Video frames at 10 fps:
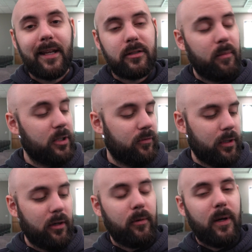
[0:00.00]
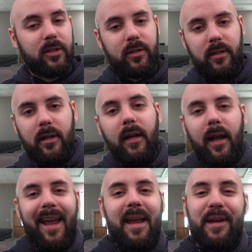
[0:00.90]
Thanks so much for your question,
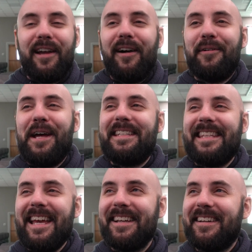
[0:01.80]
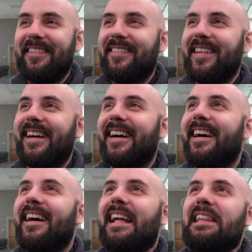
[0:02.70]
Amy. I always think of
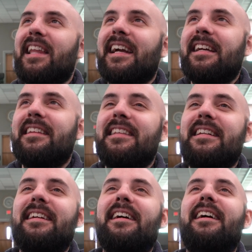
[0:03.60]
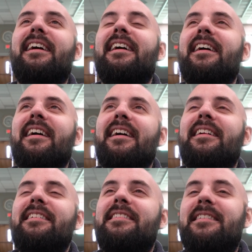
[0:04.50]
like the
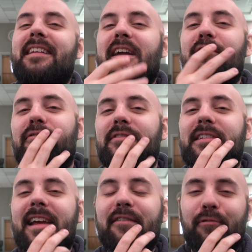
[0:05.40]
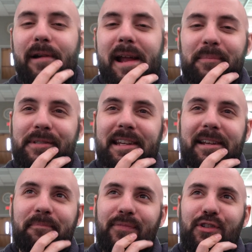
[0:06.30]
Dave
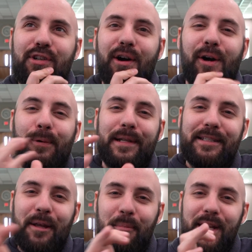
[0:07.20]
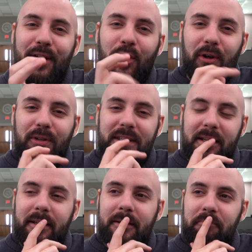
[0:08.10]
Ramsey show when somebody calls
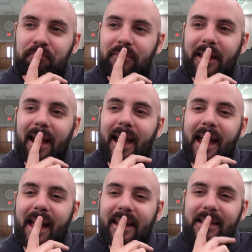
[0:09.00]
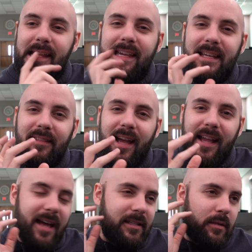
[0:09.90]
in and he
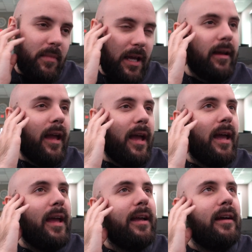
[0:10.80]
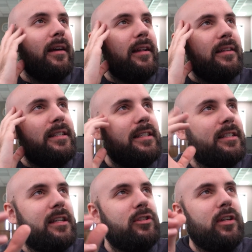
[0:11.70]
like has to make a
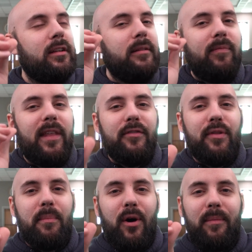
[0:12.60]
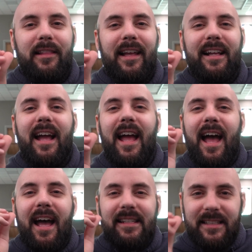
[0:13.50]
decision in the moment. Like,
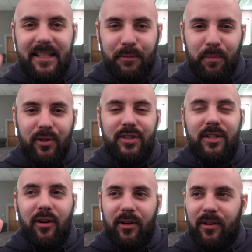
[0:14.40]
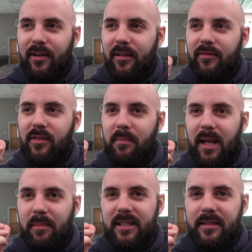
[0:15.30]
has this person heard of the
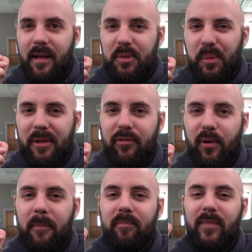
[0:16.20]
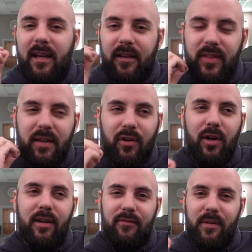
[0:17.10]
baby steps before? If they've
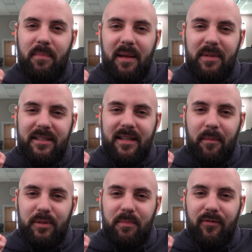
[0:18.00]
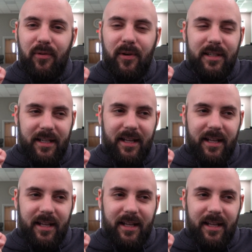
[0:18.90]
heard of the baby steps before to